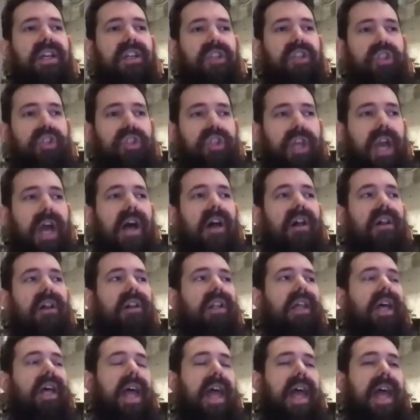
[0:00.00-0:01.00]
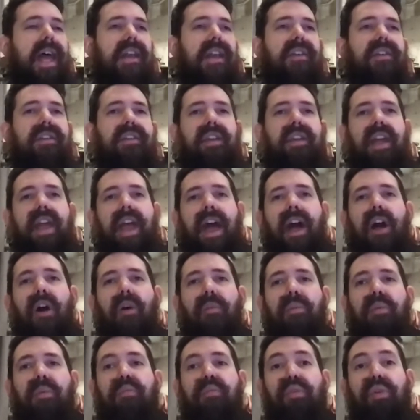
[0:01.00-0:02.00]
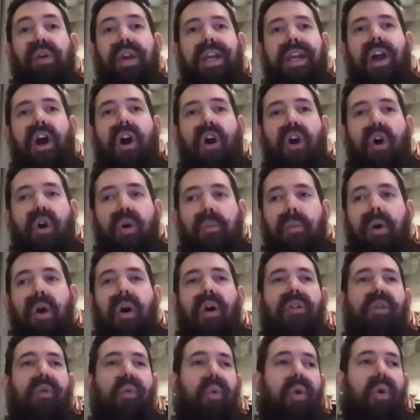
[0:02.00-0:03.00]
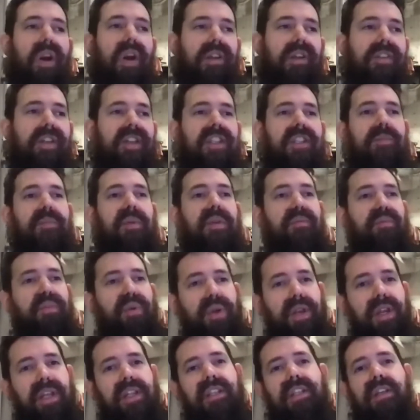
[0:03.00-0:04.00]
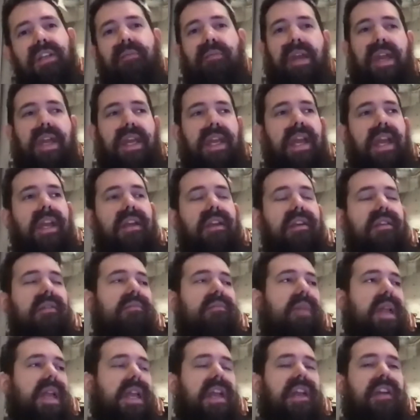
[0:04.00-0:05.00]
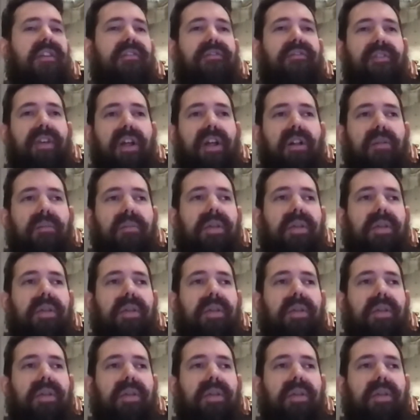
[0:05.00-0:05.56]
gel and help bring home all the work that's been put into making a film,